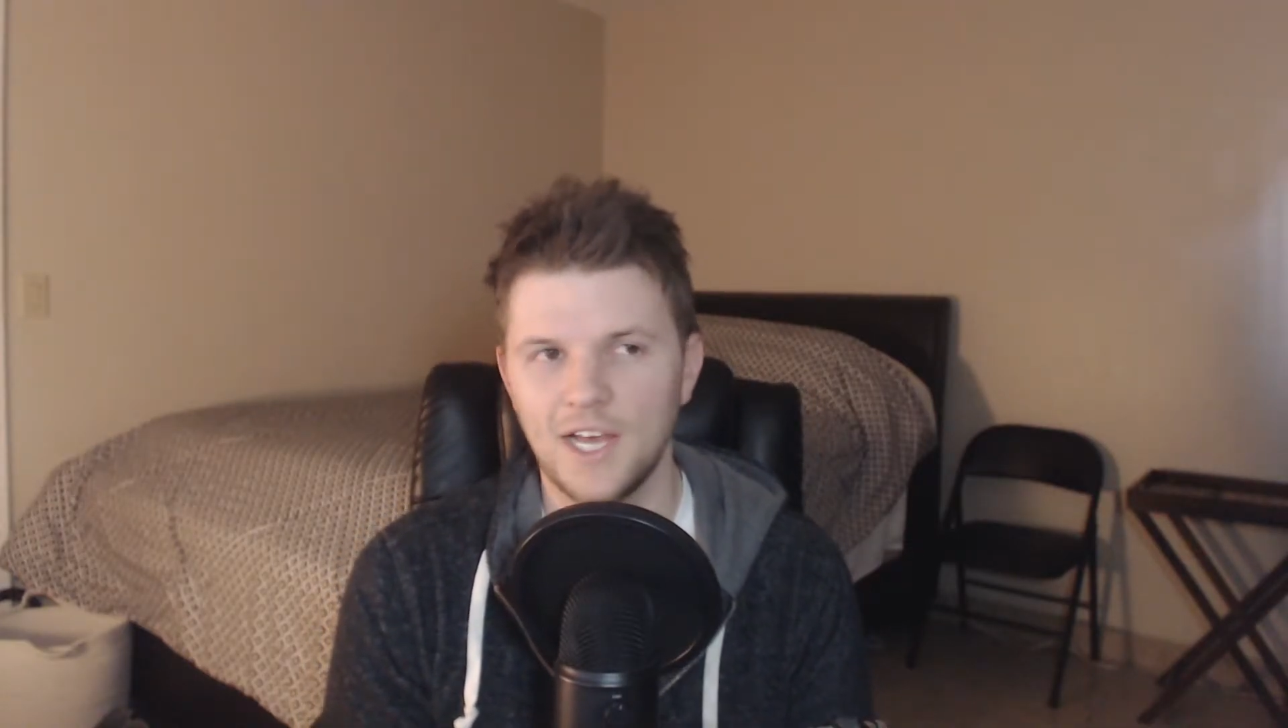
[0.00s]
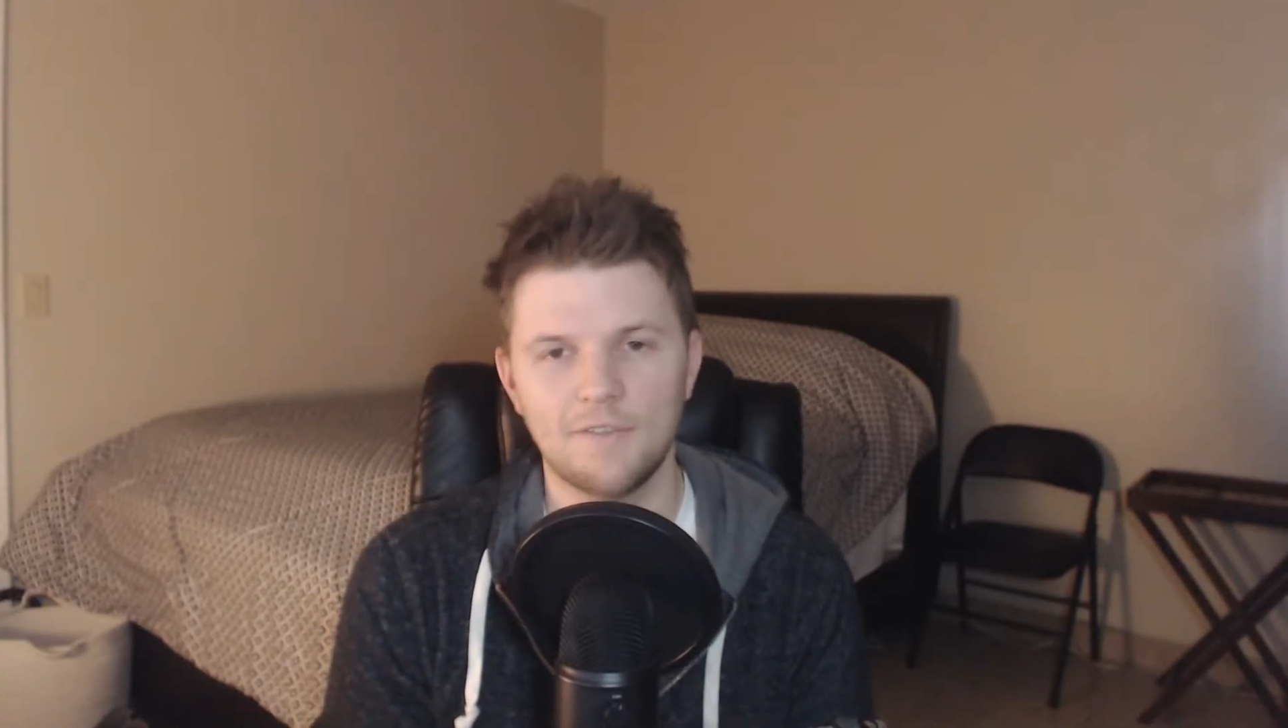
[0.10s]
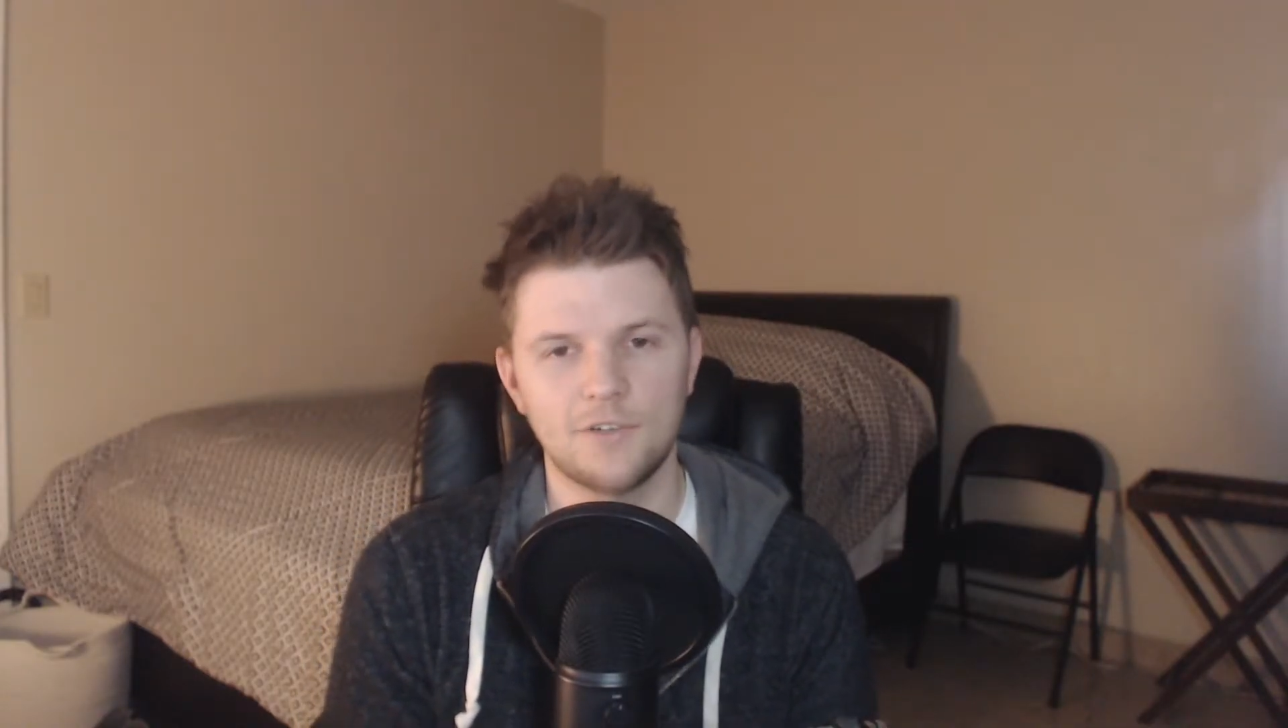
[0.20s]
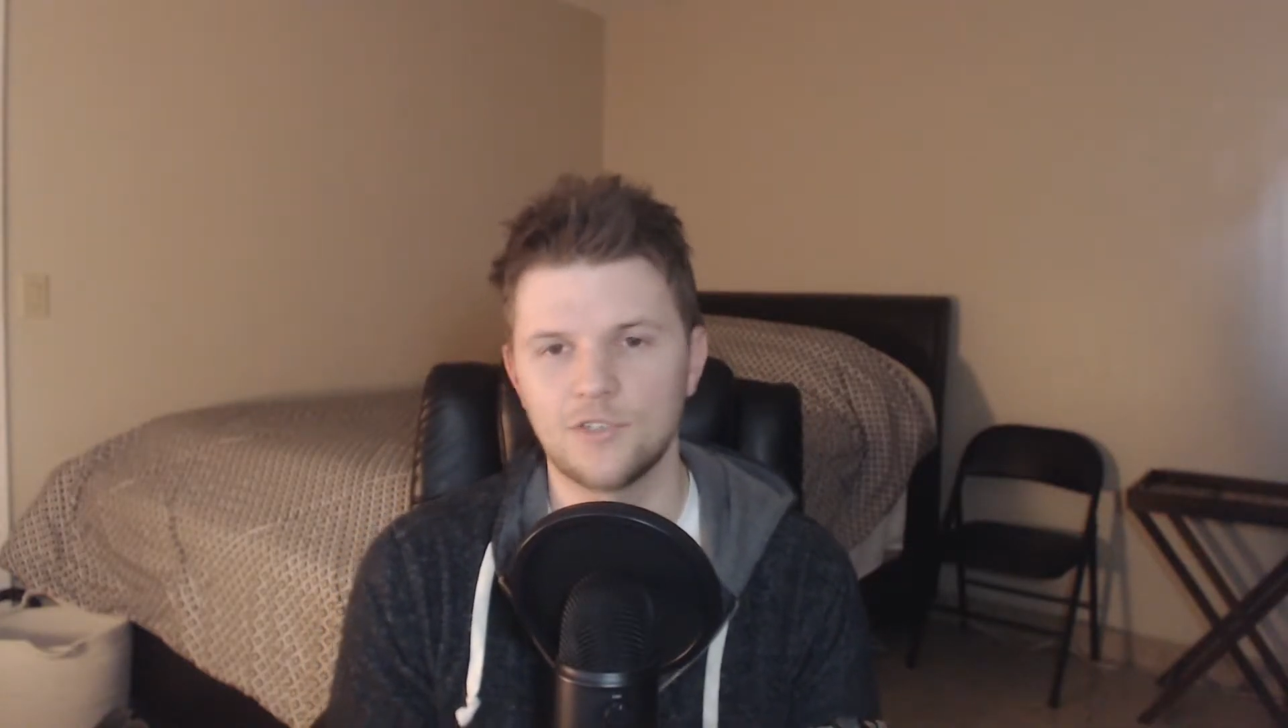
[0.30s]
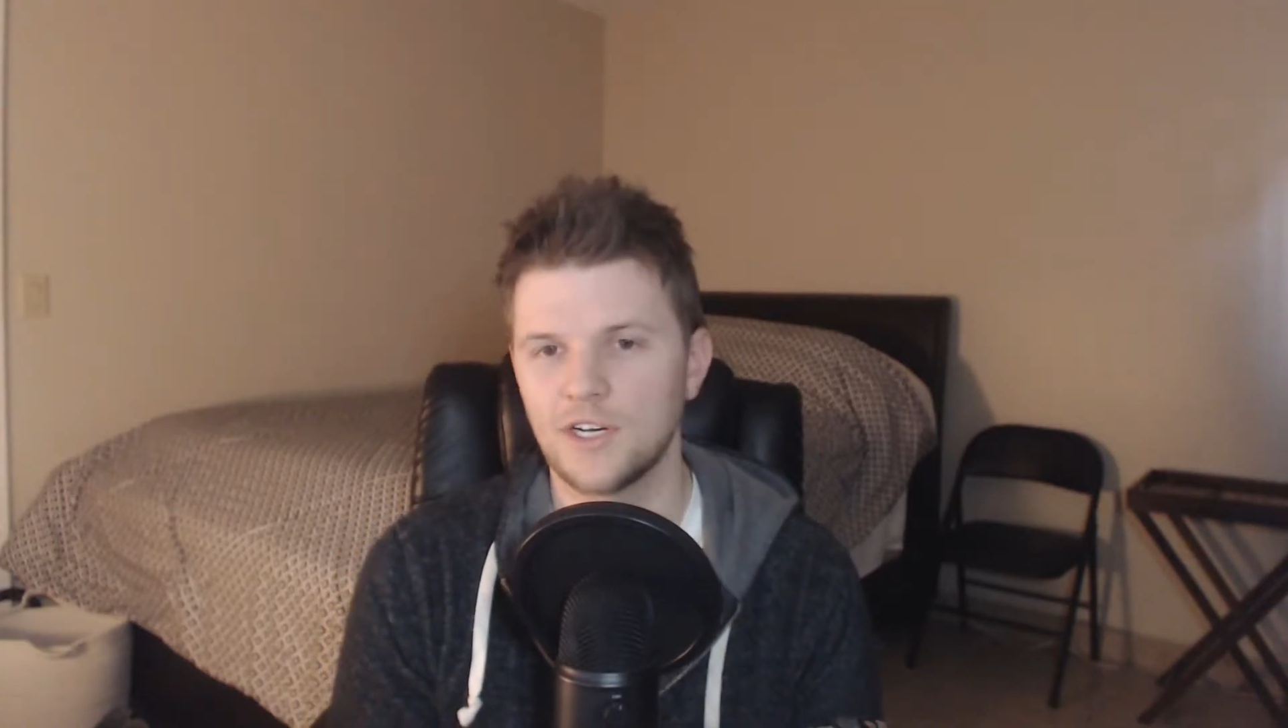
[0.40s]
of
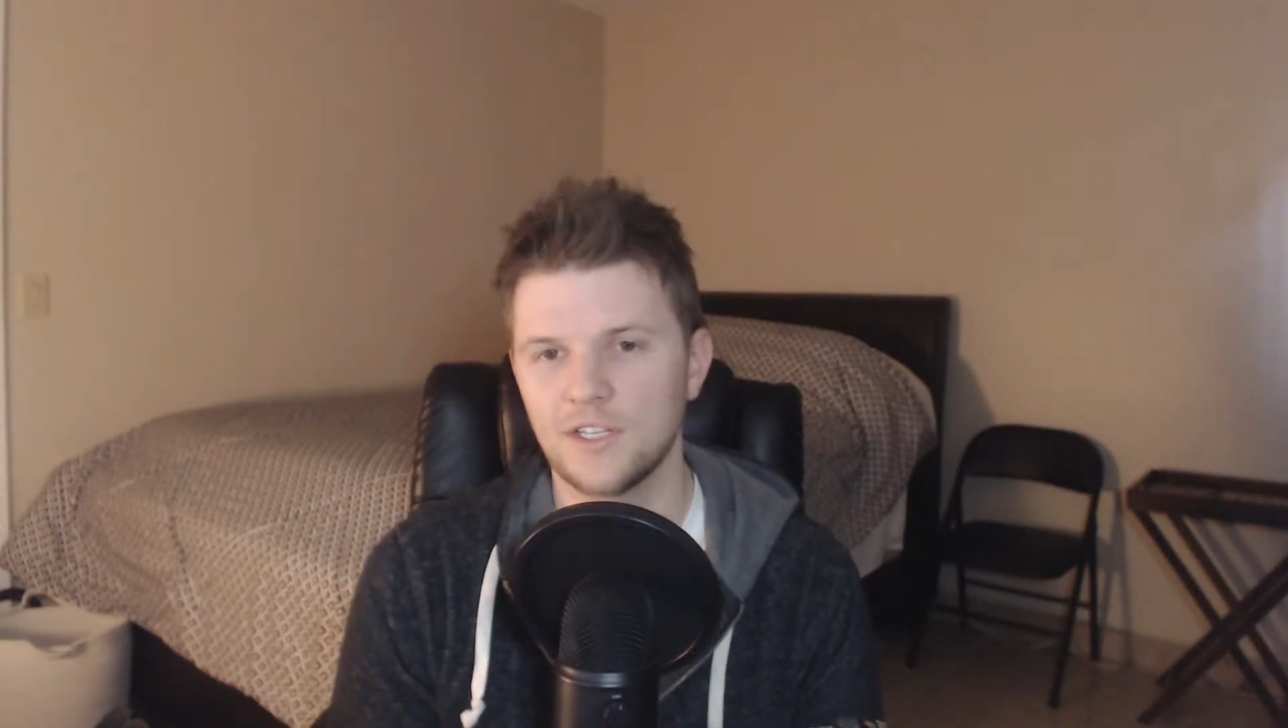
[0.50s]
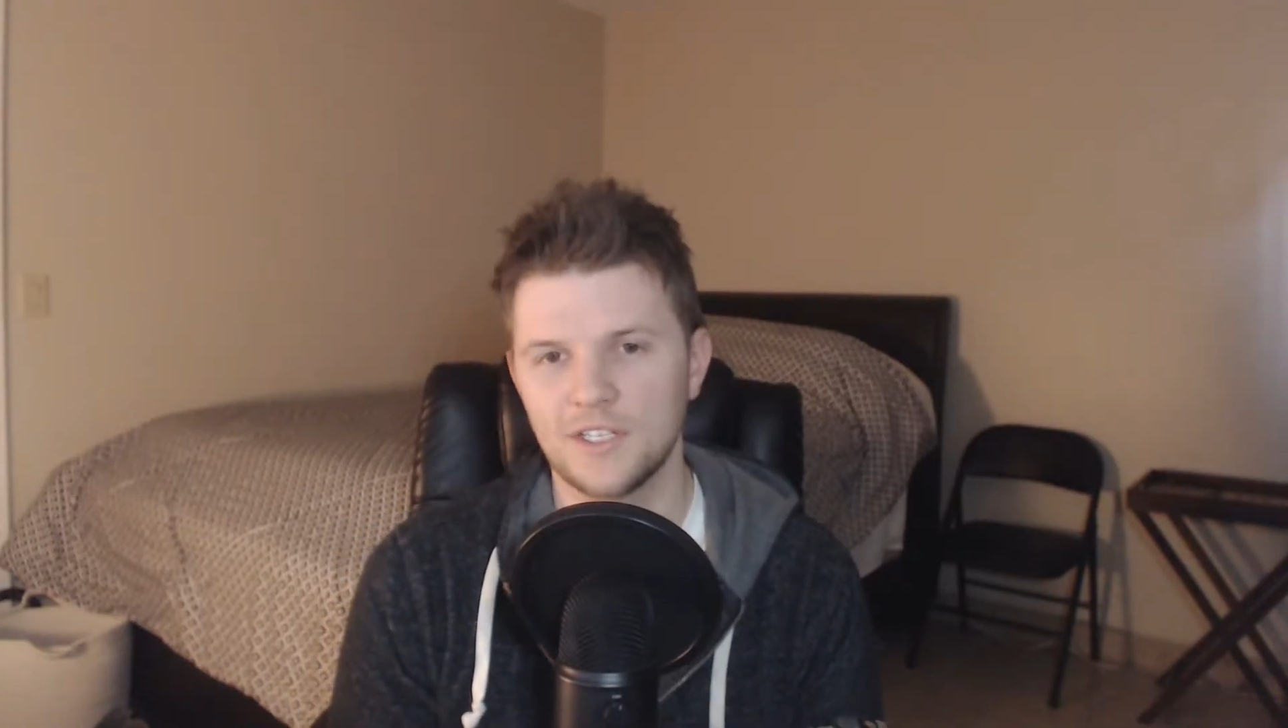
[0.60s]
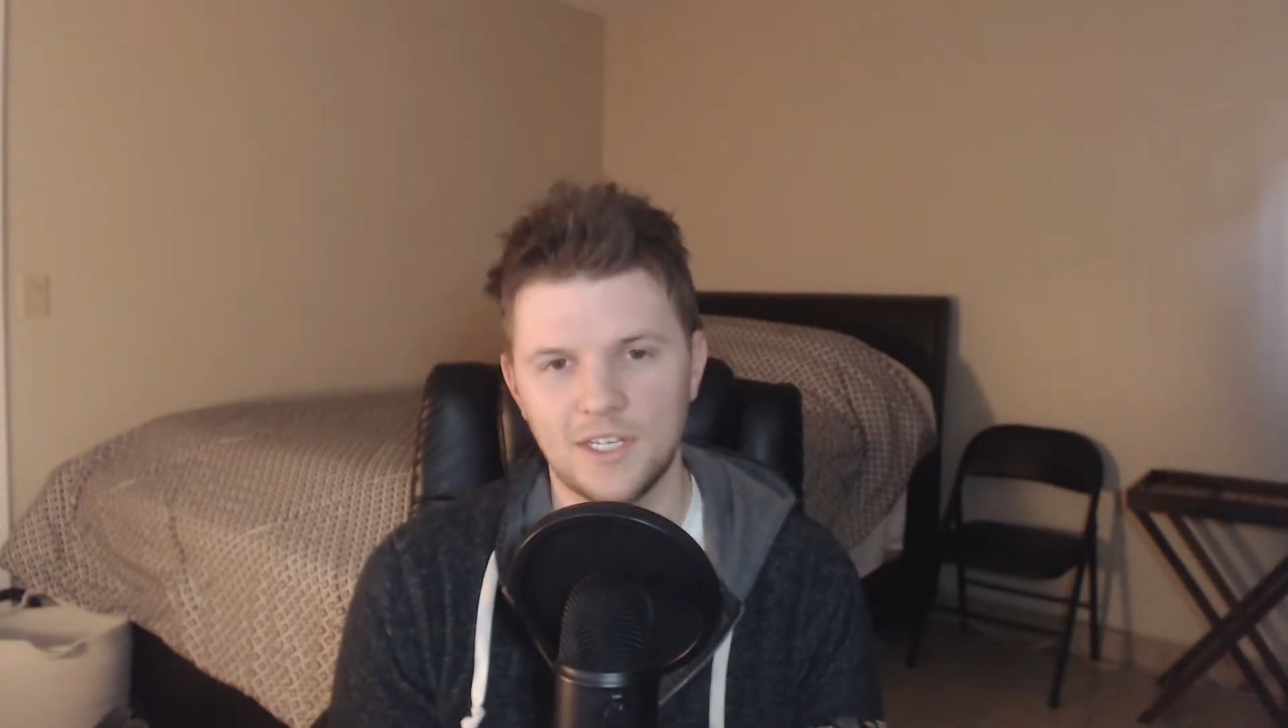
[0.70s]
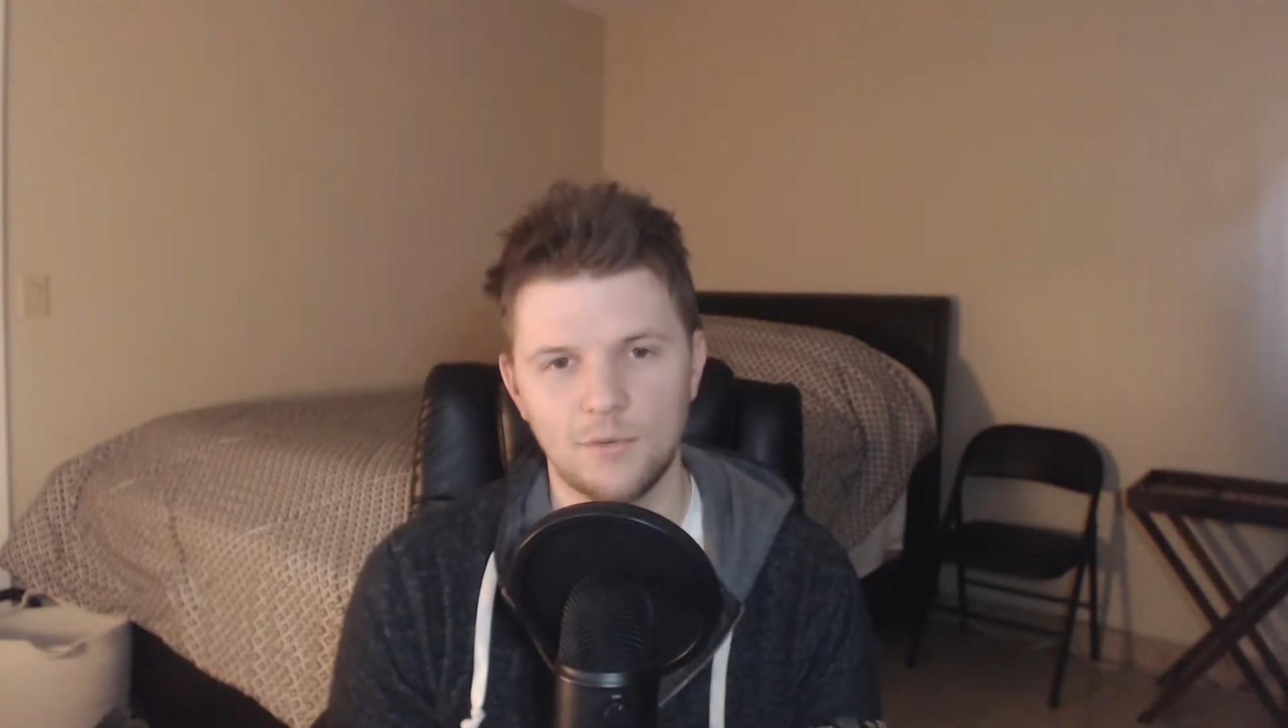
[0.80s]
adrenaline. It